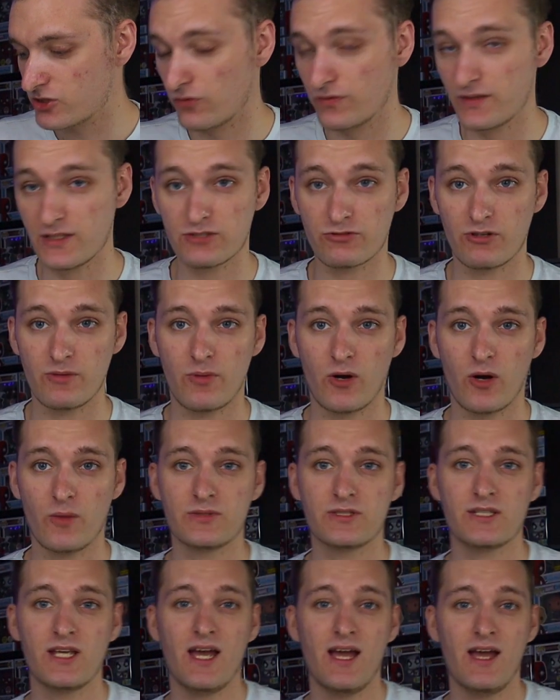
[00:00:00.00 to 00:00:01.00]
on these 3
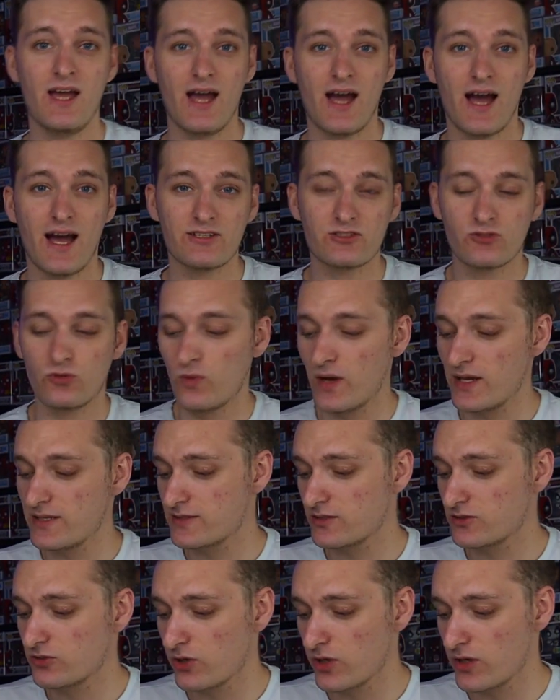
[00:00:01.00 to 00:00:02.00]
pops. As always,
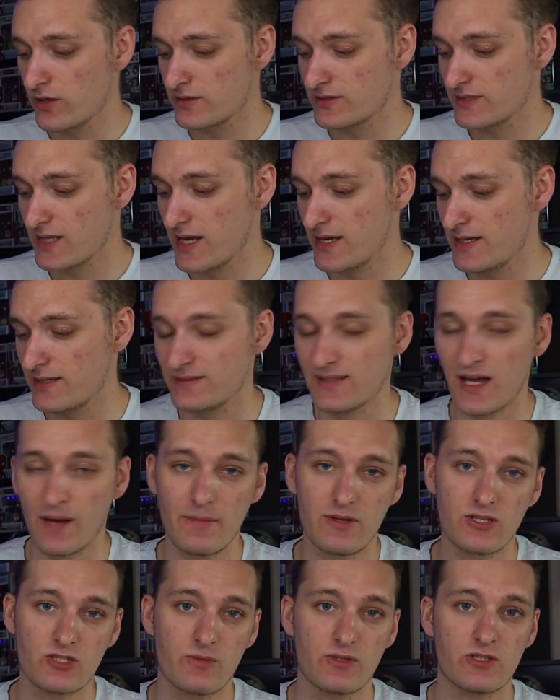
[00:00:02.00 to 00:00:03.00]
the ToyUSA
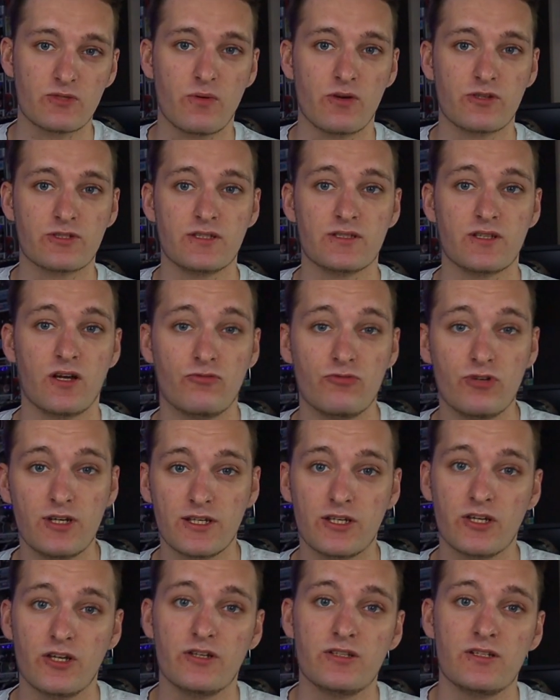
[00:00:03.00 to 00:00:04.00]
damaged mystery boxes are really
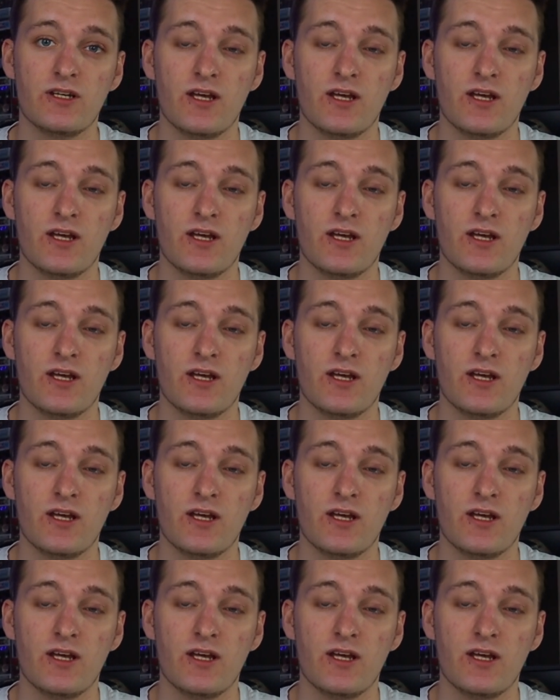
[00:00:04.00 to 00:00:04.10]
good.